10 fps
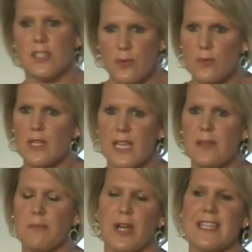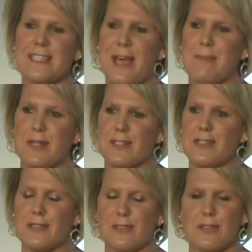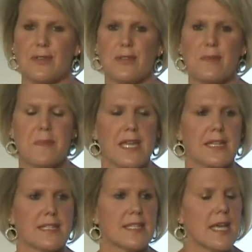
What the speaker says: to really embrace that personal truth, because